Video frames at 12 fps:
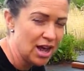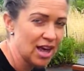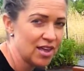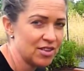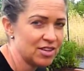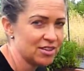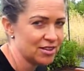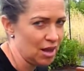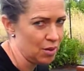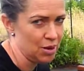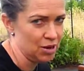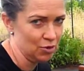And this has
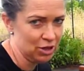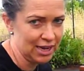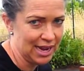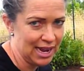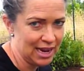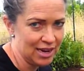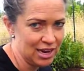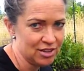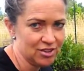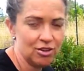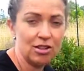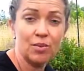come in really handy.
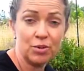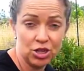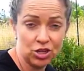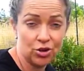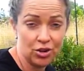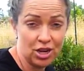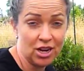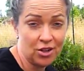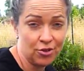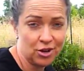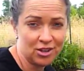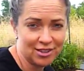So let me show you
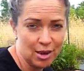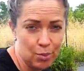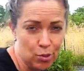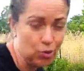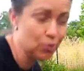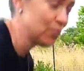another example.